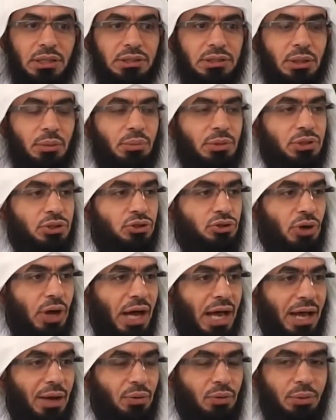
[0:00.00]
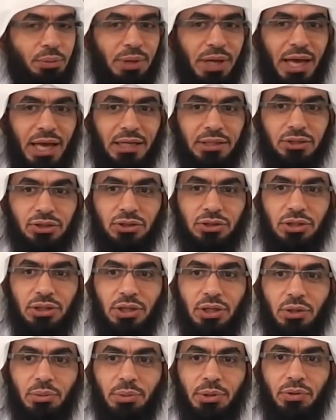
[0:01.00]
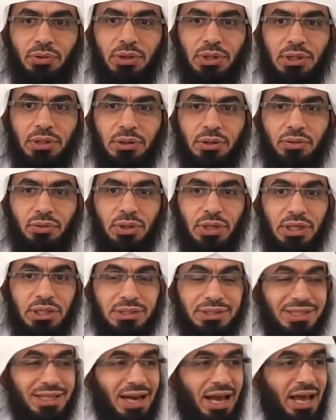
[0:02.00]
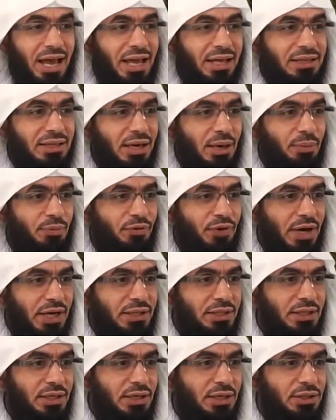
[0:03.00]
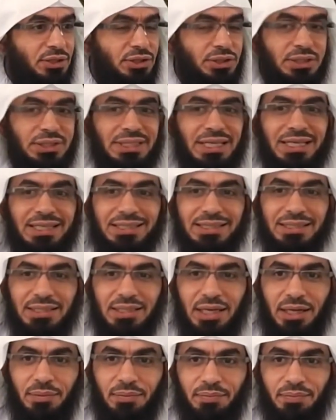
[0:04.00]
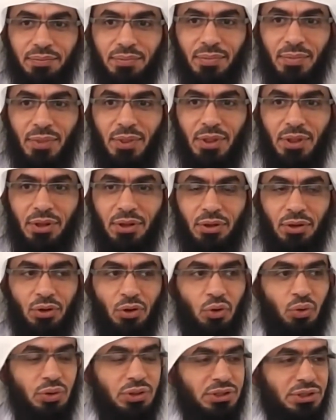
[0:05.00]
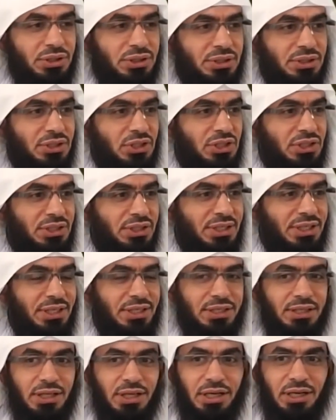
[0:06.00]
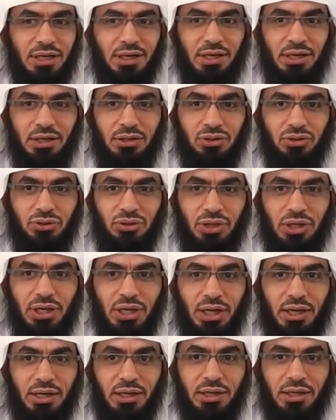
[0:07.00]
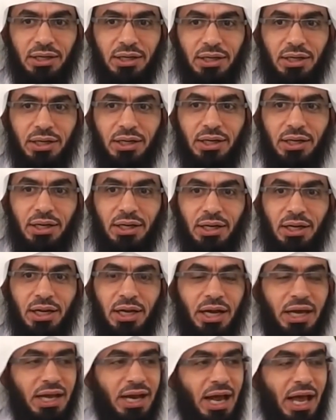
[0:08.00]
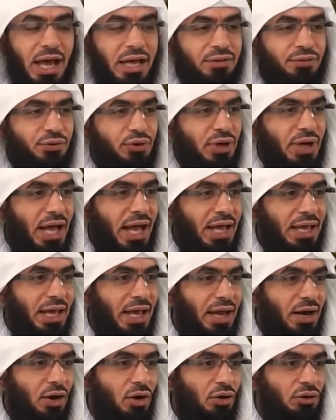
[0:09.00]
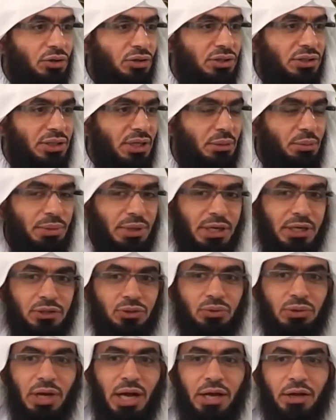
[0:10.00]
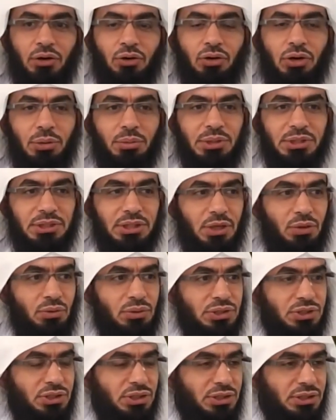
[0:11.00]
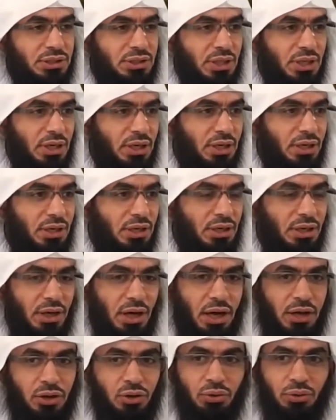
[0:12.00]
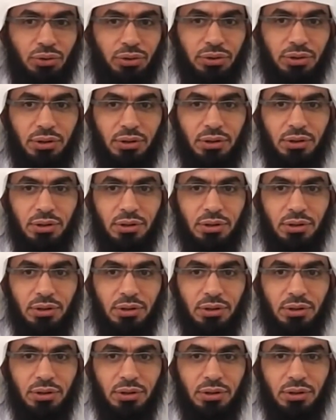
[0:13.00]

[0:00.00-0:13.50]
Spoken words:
someone's dua will be answered and he'll be released. And I ended up finding his son's name, who was just killed in Syria. And I had forgot he had an older son, because when I knew him, his son was just a youth.